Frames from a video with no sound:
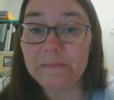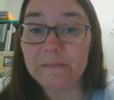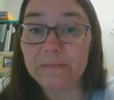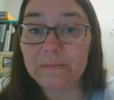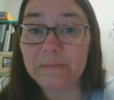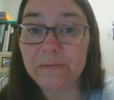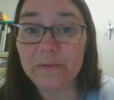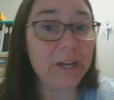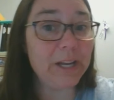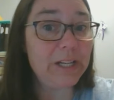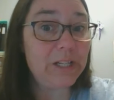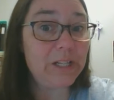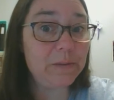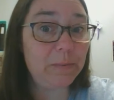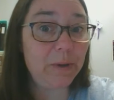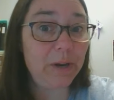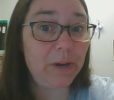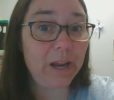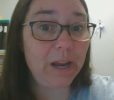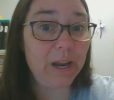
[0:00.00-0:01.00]
forget to
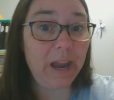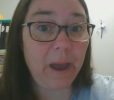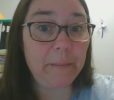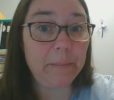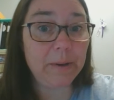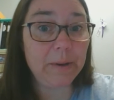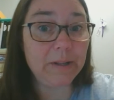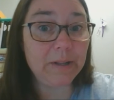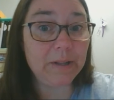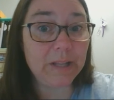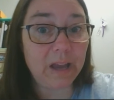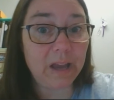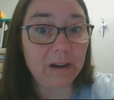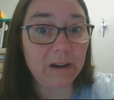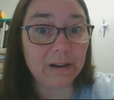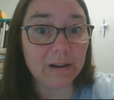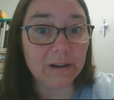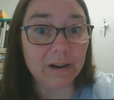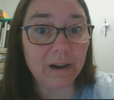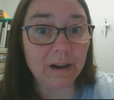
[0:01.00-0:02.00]
put a capital
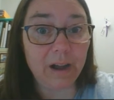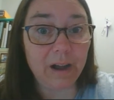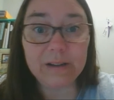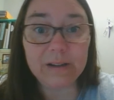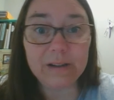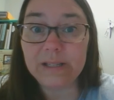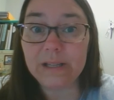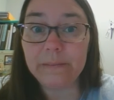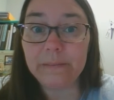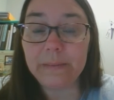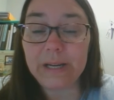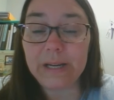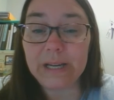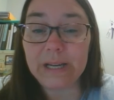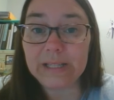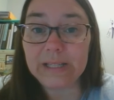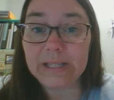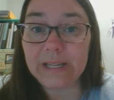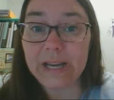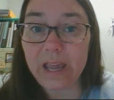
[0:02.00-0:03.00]
letter on
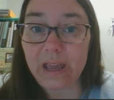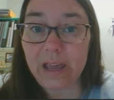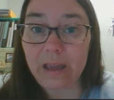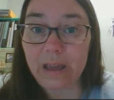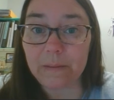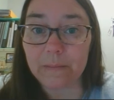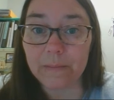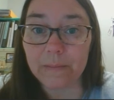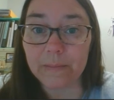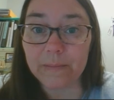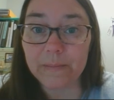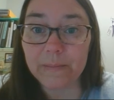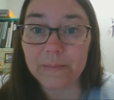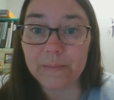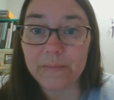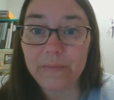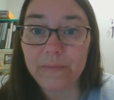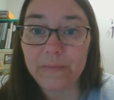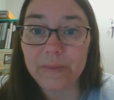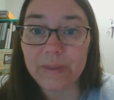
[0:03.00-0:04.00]
somebody's name?
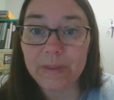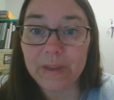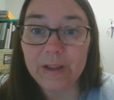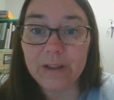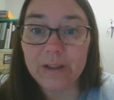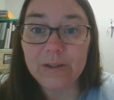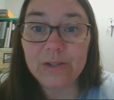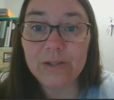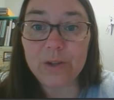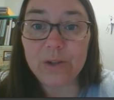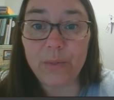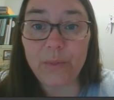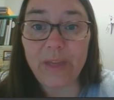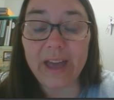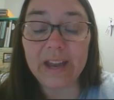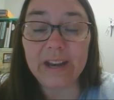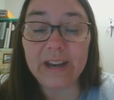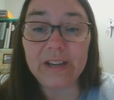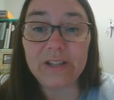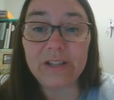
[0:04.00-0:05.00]
So
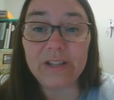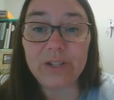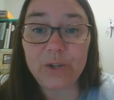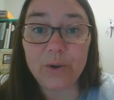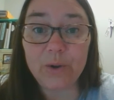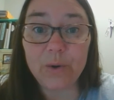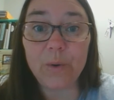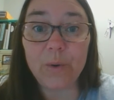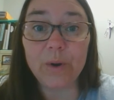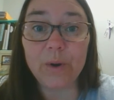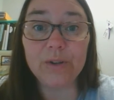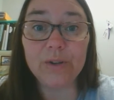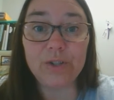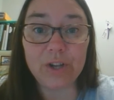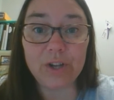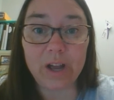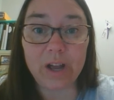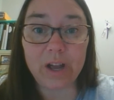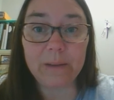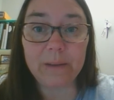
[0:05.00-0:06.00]
that is your
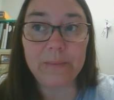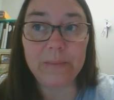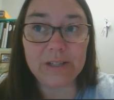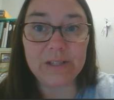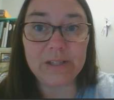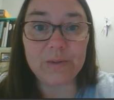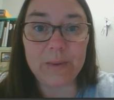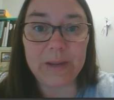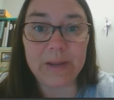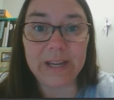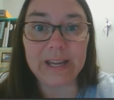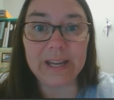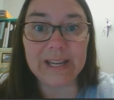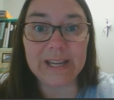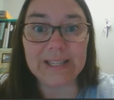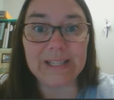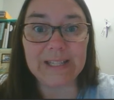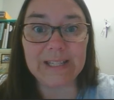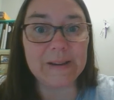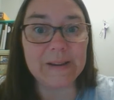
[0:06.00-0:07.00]
job this week,
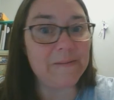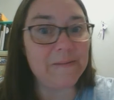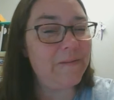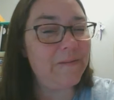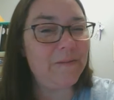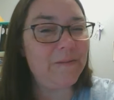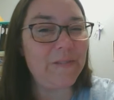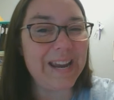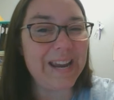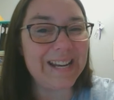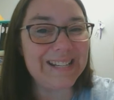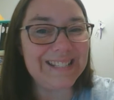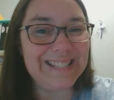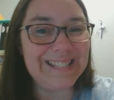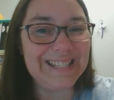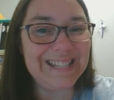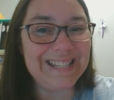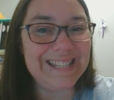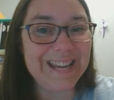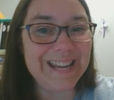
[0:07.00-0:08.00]
is to
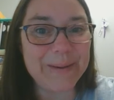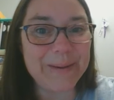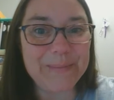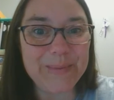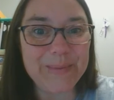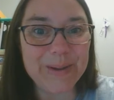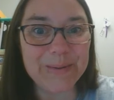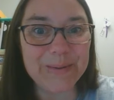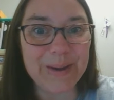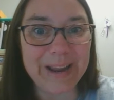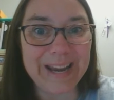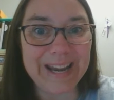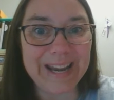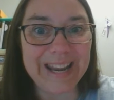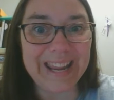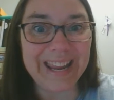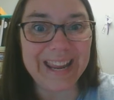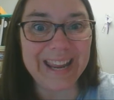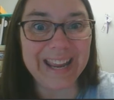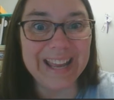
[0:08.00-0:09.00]
fancy up your
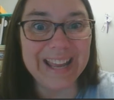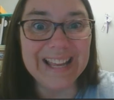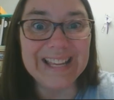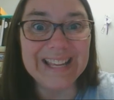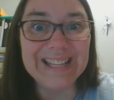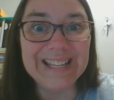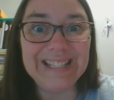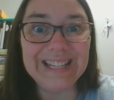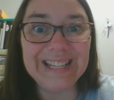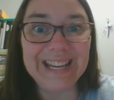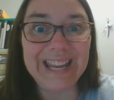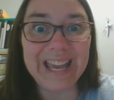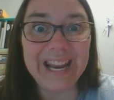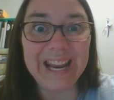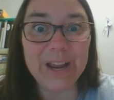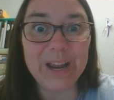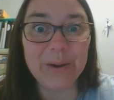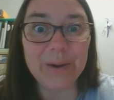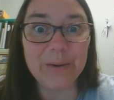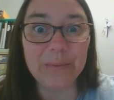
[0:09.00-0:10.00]
writing to get
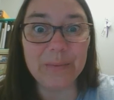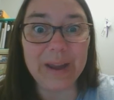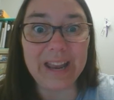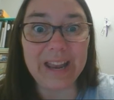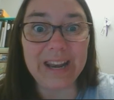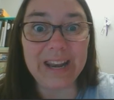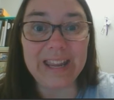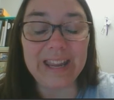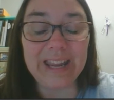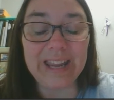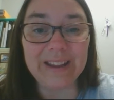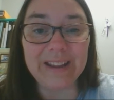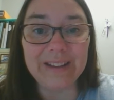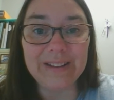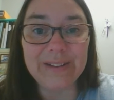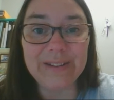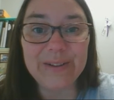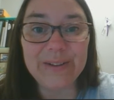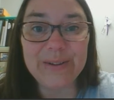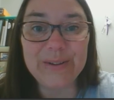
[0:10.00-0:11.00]
it ready
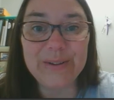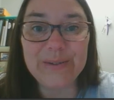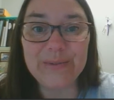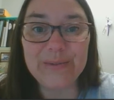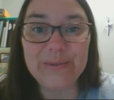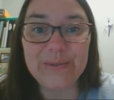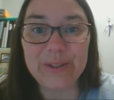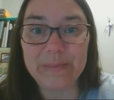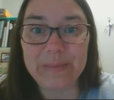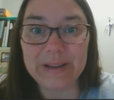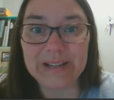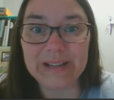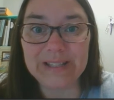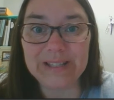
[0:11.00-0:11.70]
for the big